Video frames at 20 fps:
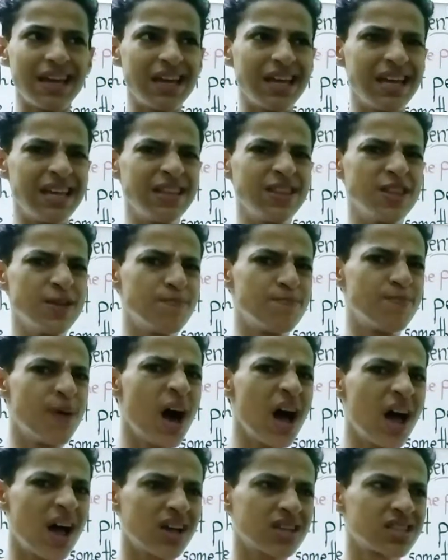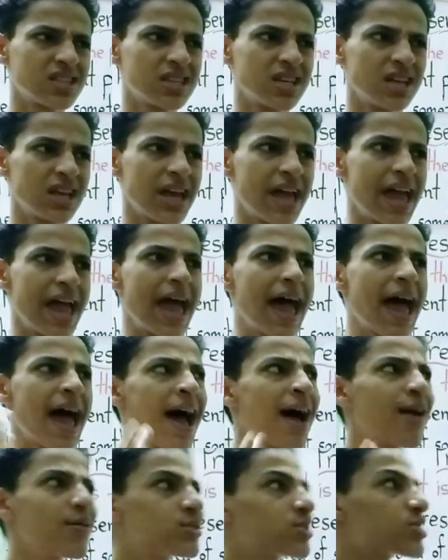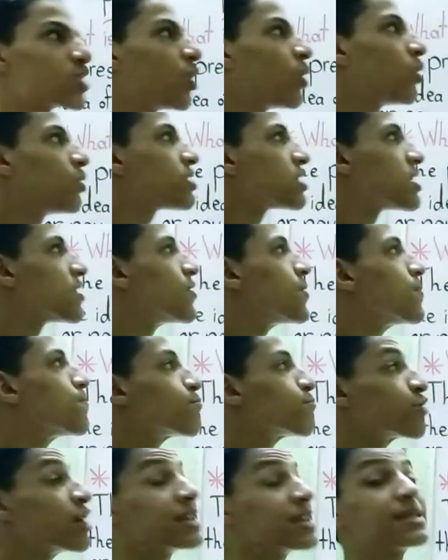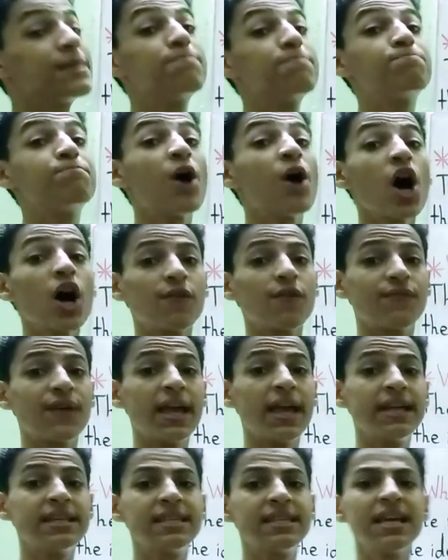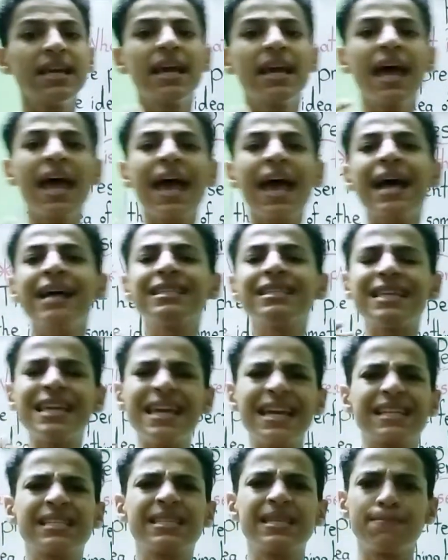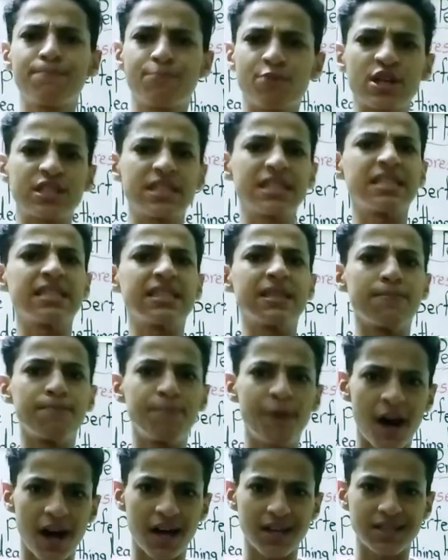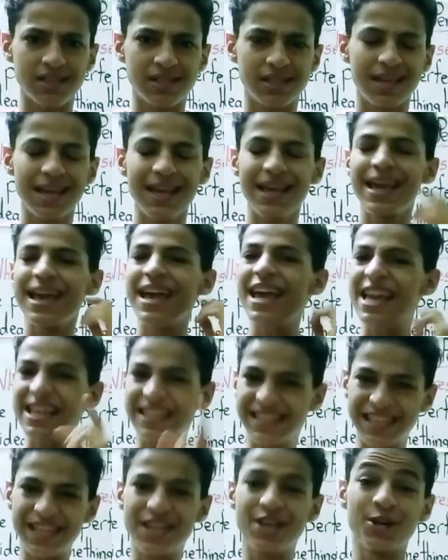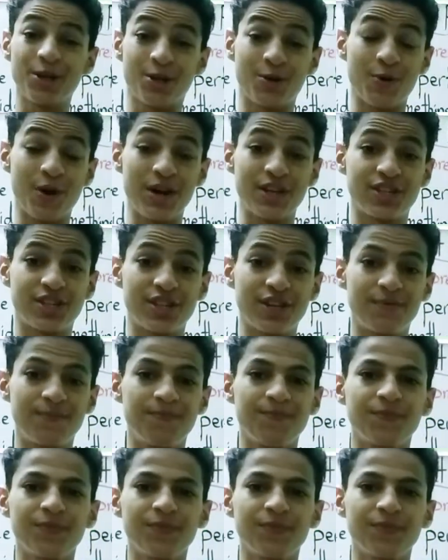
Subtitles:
In the past, how it's called the present perfect and expresses the past? It's a good question.